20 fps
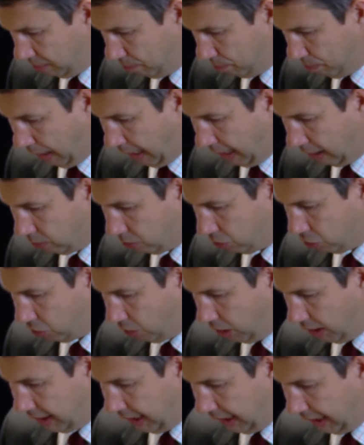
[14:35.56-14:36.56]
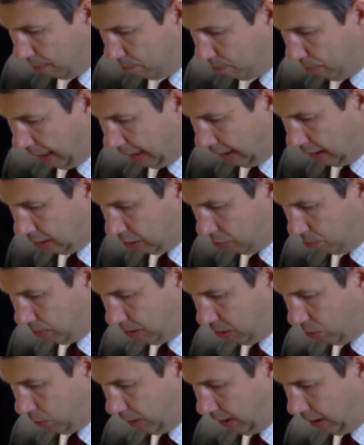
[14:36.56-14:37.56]
about striking a balance
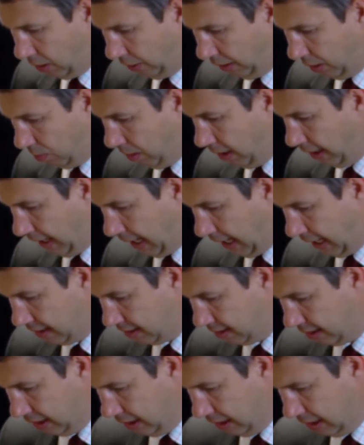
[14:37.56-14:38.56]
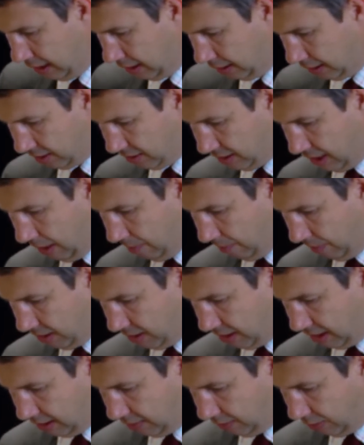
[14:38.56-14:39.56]
between, on the one hand, the
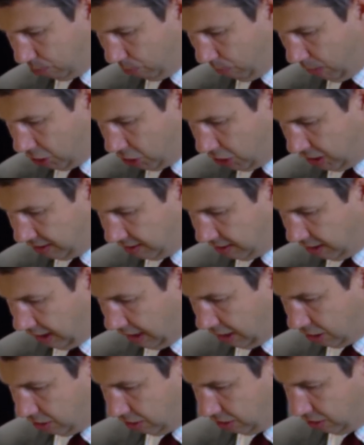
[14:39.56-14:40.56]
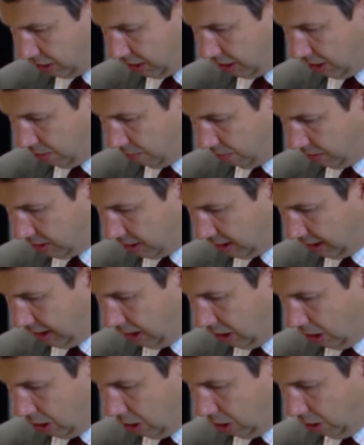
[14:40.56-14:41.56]
seriousness of the prejudice to national
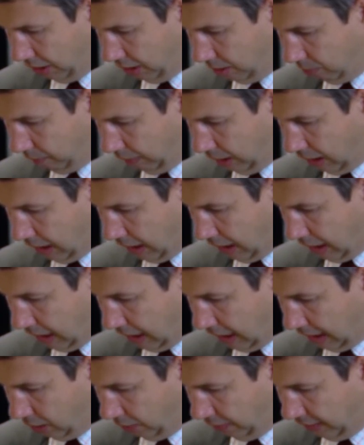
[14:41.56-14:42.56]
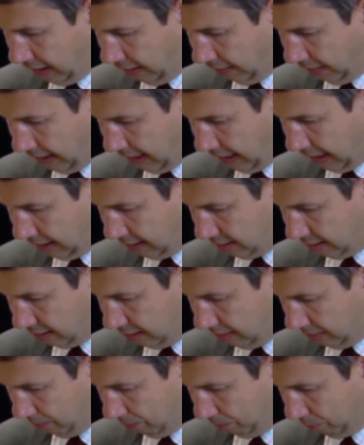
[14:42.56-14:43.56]
security, on the and on the other hand,
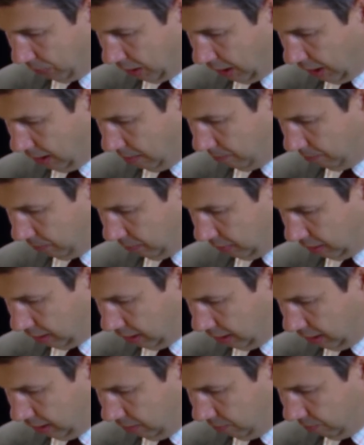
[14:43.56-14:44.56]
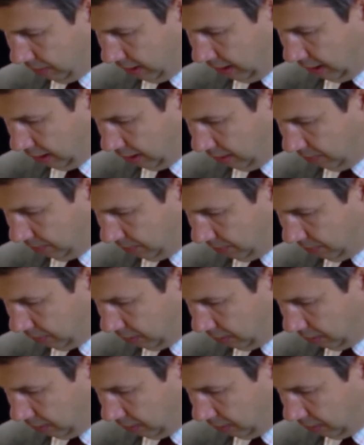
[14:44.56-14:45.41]
the degree of